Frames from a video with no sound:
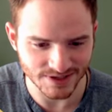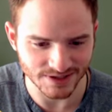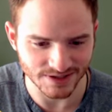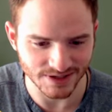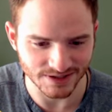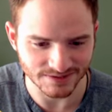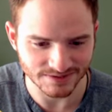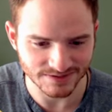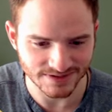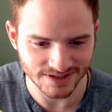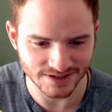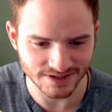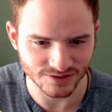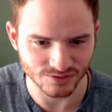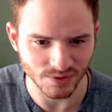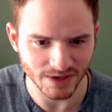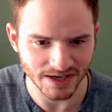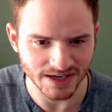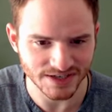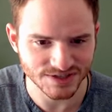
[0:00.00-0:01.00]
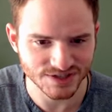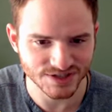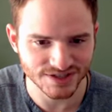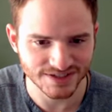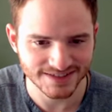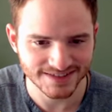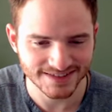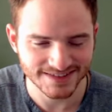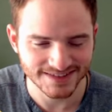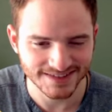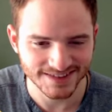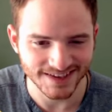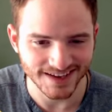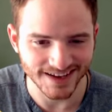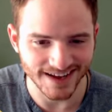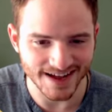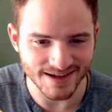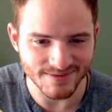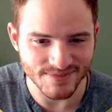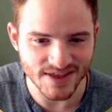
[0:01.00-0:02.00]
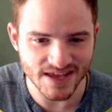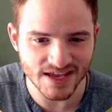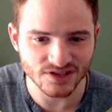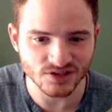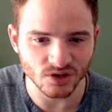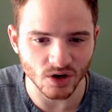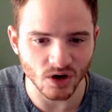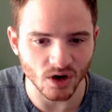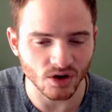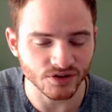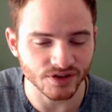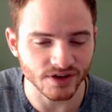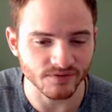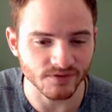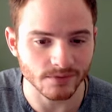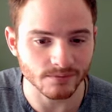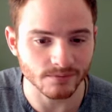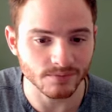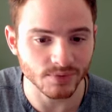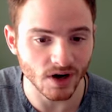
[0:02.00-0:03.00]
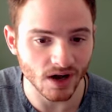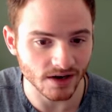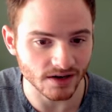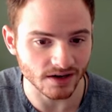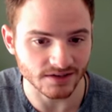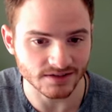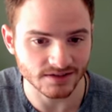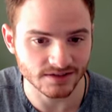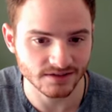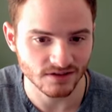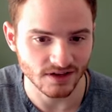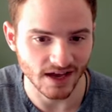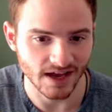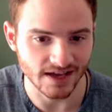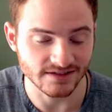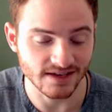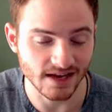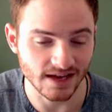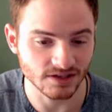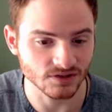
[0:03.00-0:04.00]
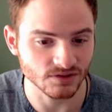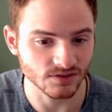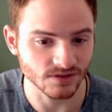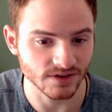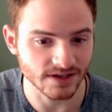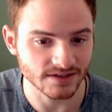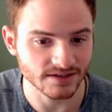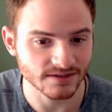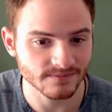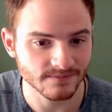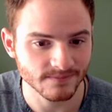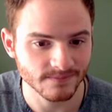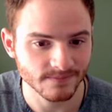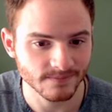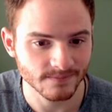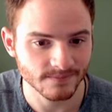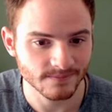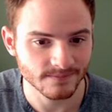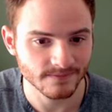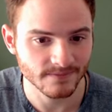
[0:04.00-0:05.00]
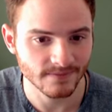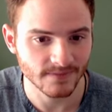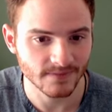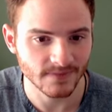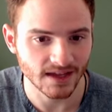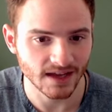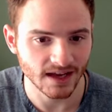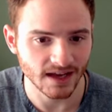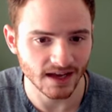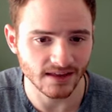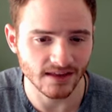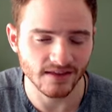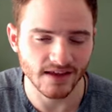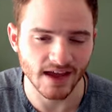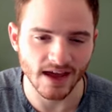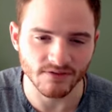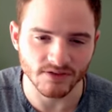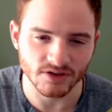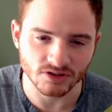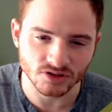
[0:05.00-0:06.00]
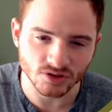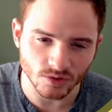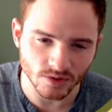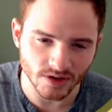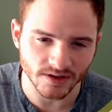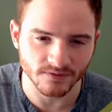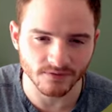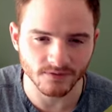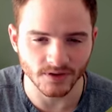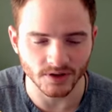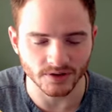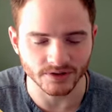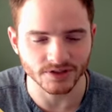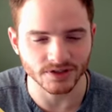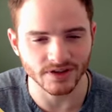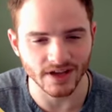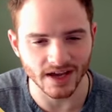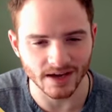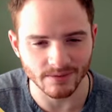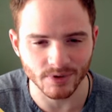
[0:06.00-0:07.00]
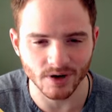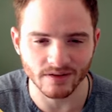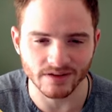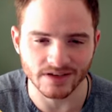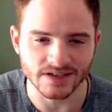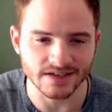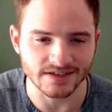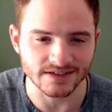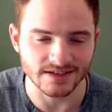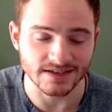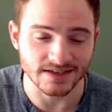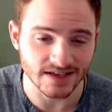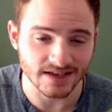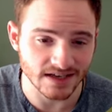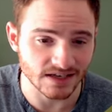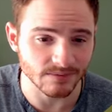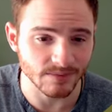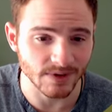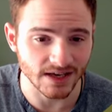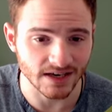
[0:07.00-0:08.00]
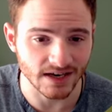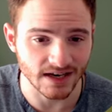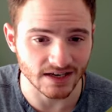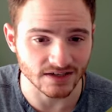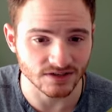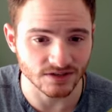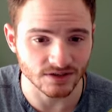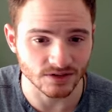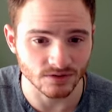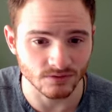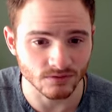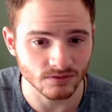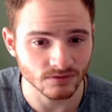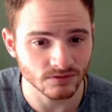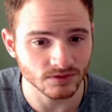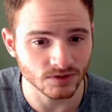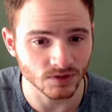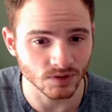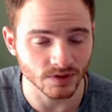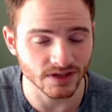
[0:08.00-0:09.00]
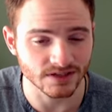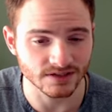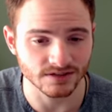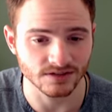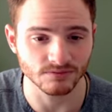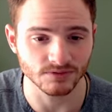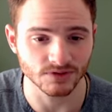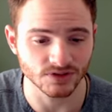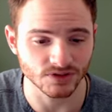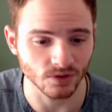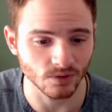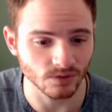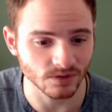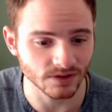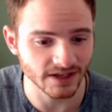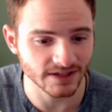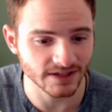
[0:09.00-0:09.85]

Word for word: you know, it's Swedish. Uh, these are all different products as H3s. And then they have their and filter that probably doesn't need to be an H2, nor does the result